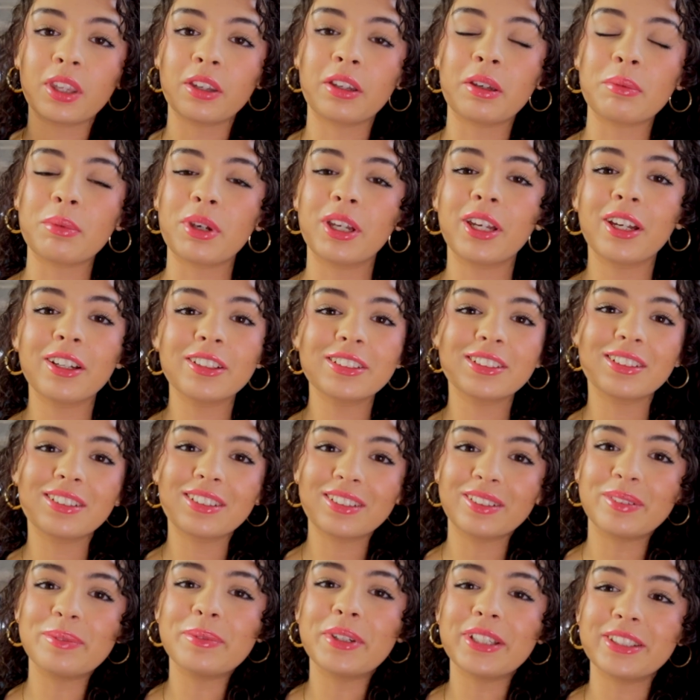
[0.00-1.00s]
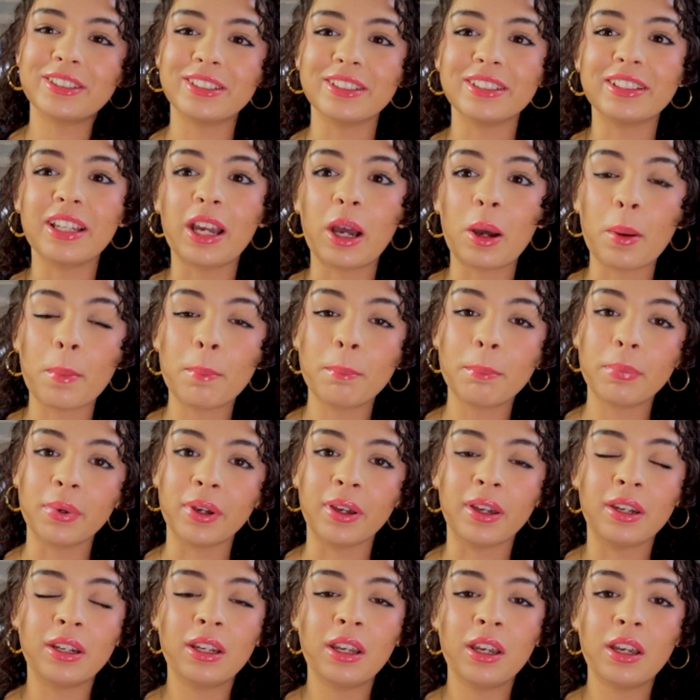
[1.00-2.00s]
Okay, my hair is a little messy now,
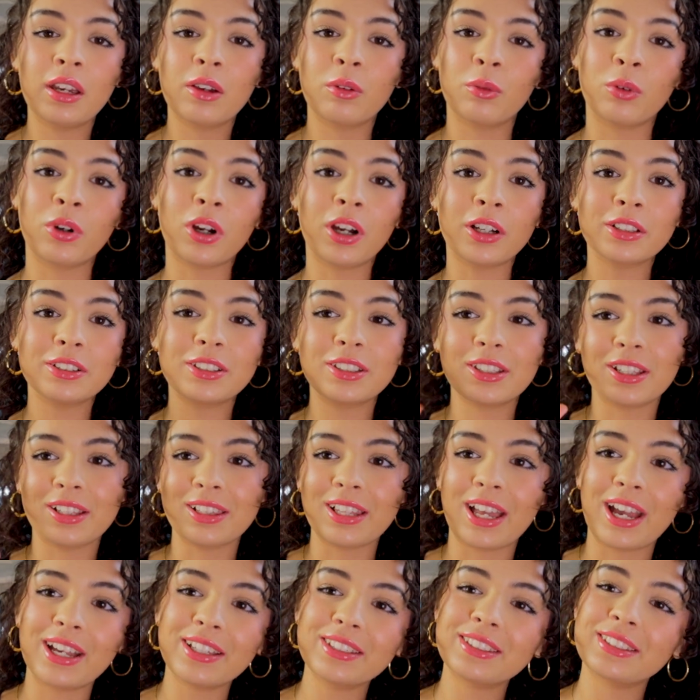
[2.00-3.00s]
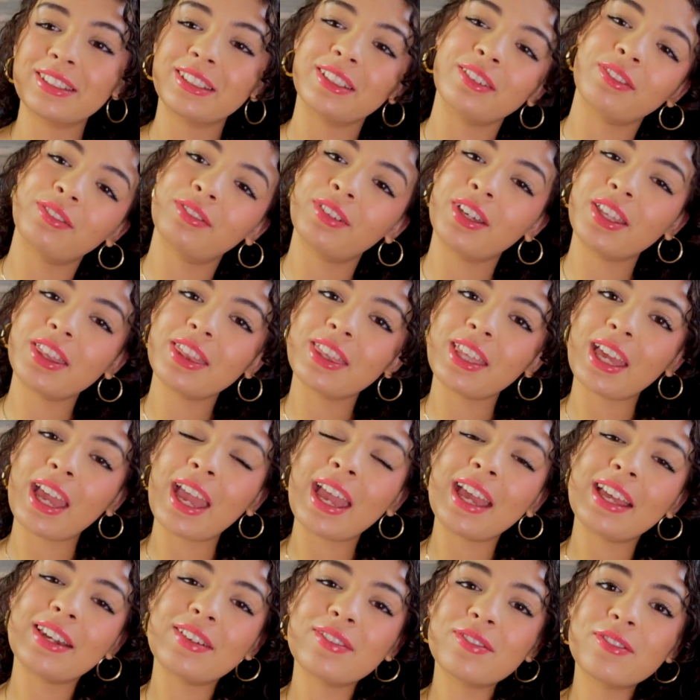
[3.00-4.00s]
but we're on to the last 5th
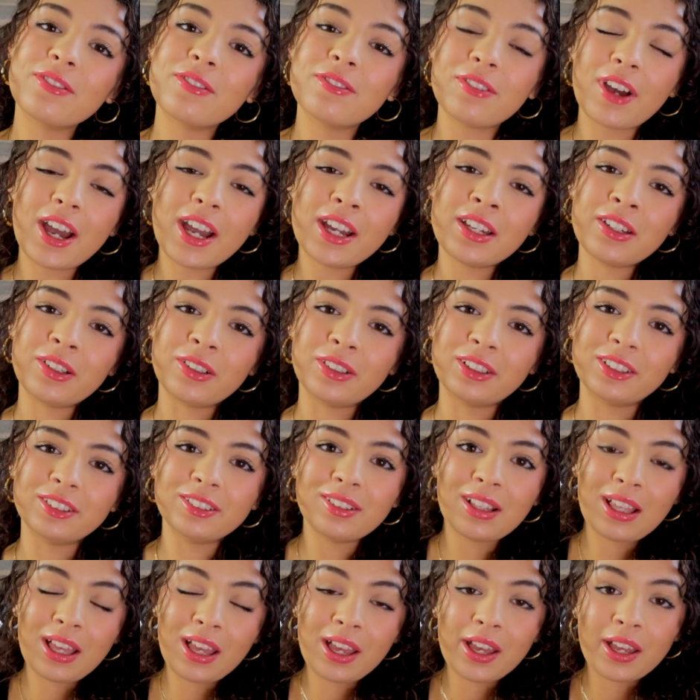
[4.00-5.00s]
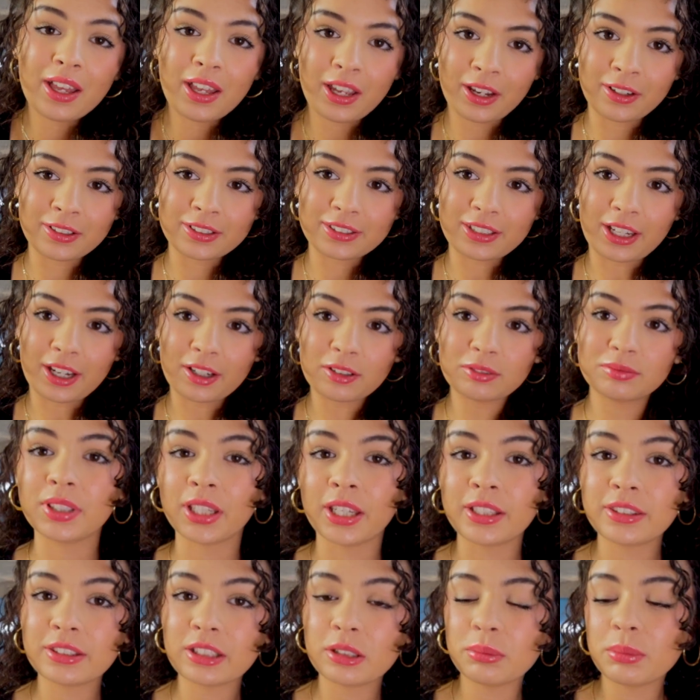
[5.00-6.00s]
and final hairstyle.
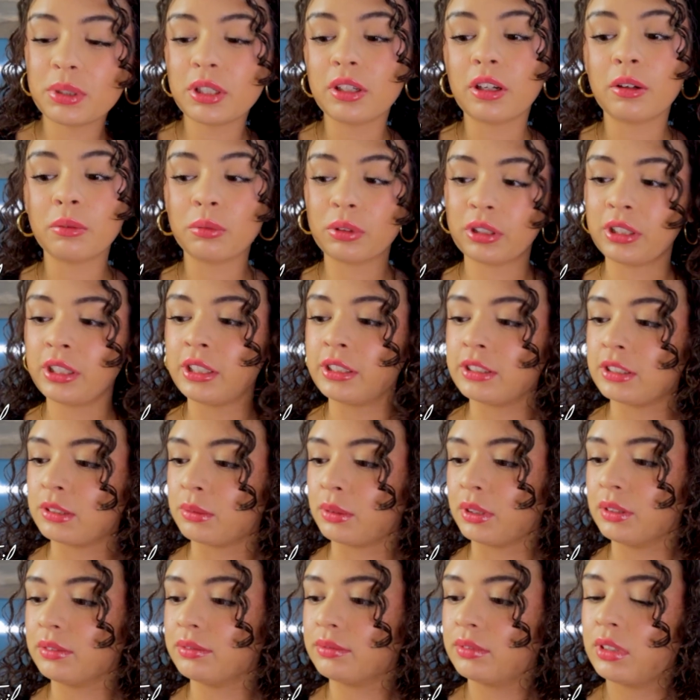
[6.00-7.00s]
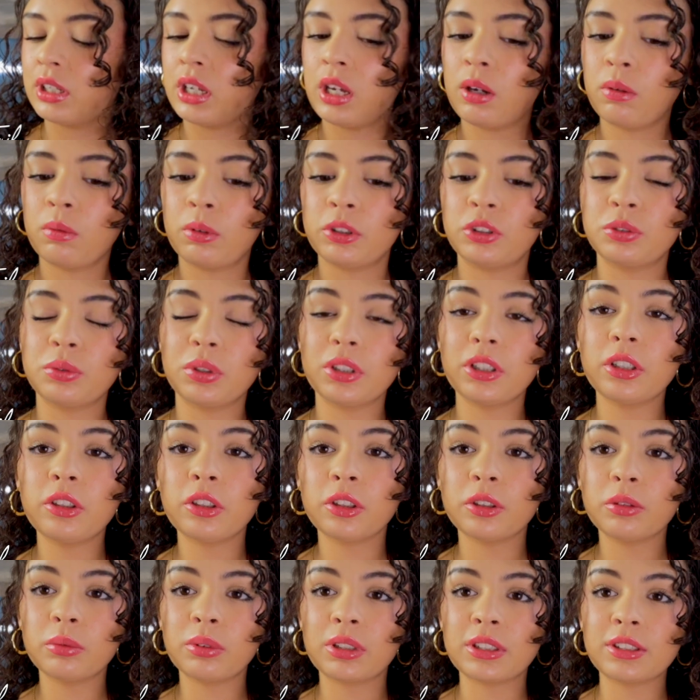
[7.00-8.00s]
It's going to be a really easy one. What you want to
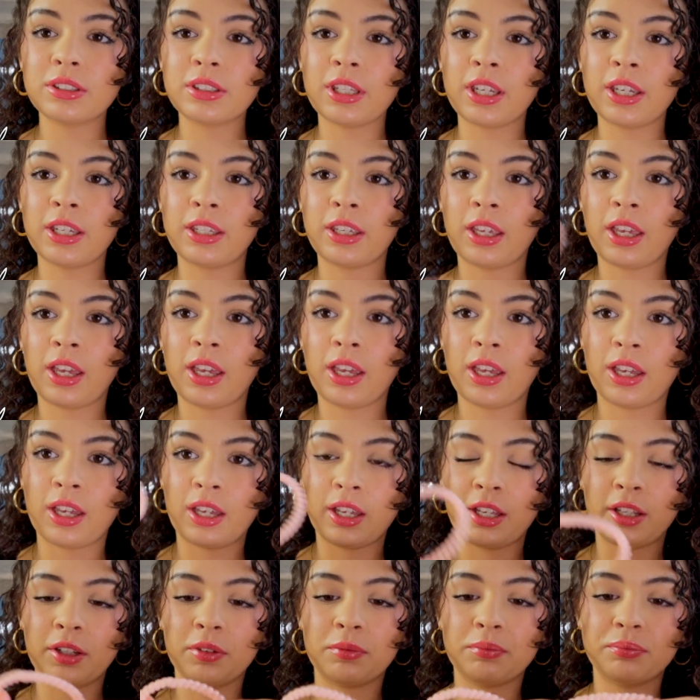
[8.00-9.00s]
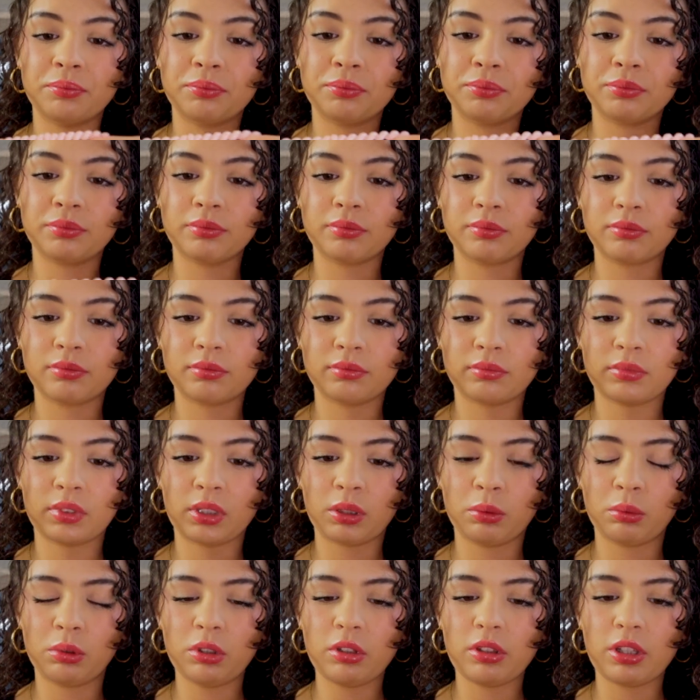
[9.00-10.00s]
do is take
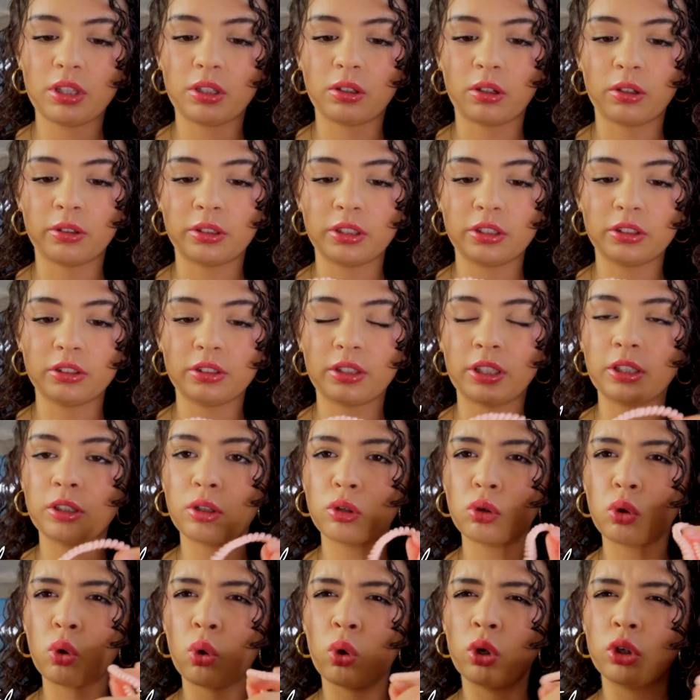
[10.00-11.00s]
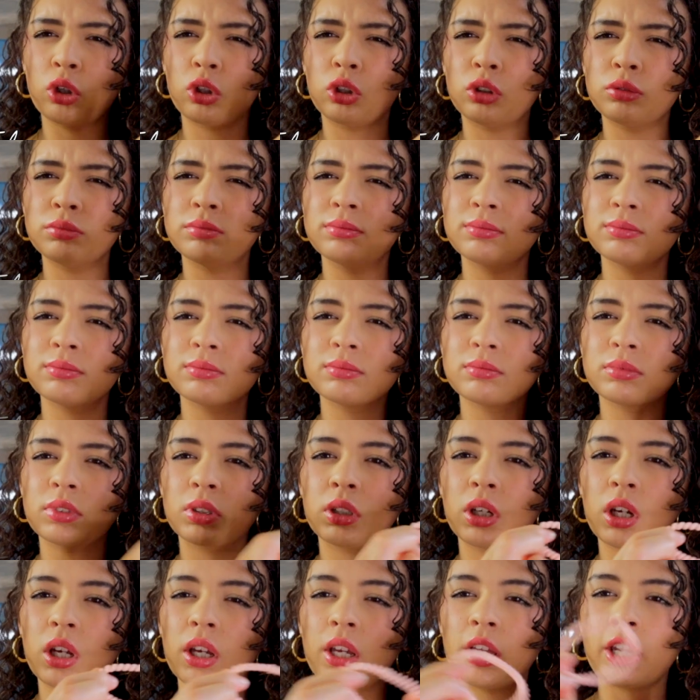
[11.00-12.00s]
what do they call these? Like a coil
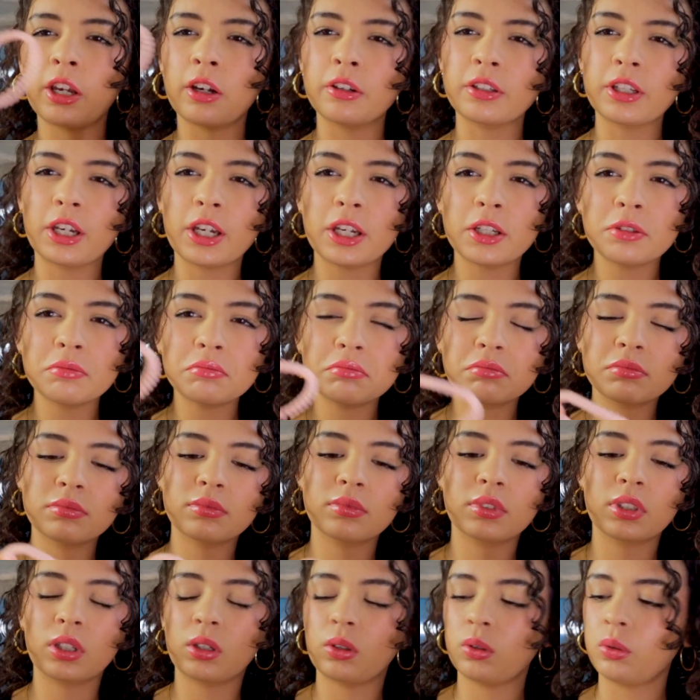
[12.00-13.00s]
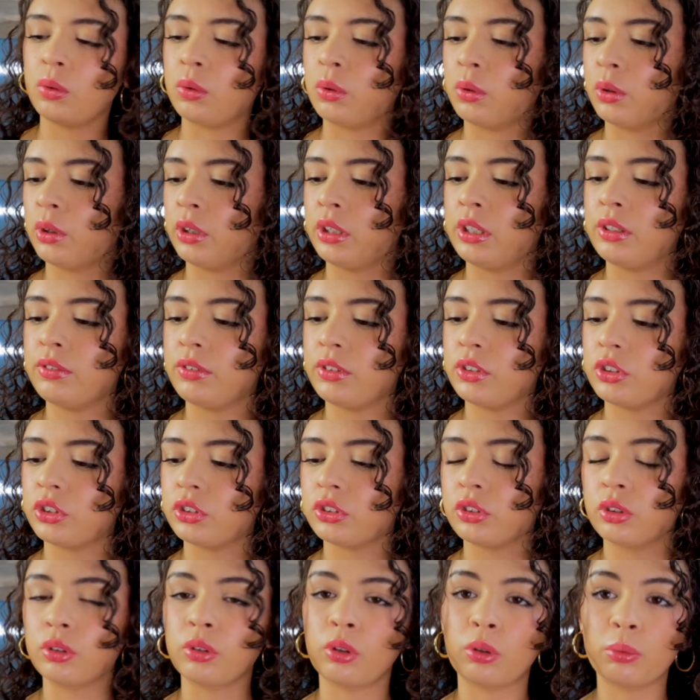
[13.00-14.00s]
hair tie, or even
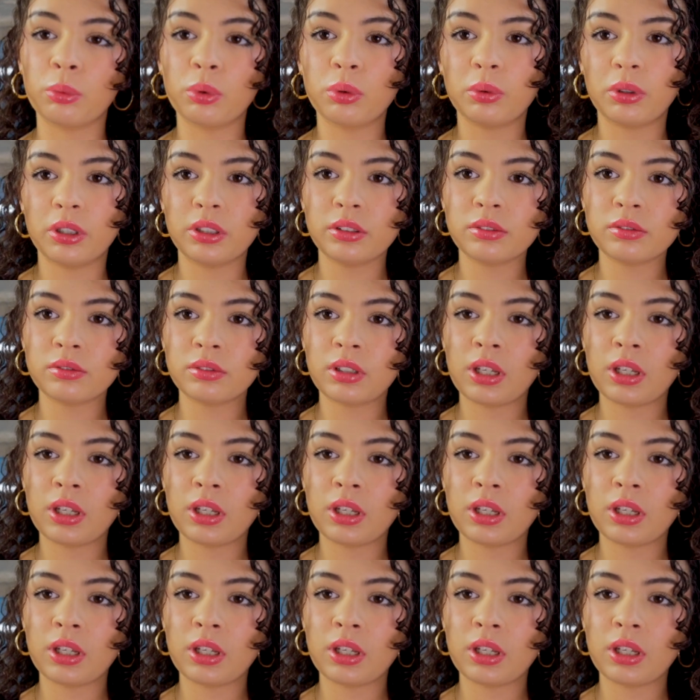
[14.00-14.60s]
just a normal one,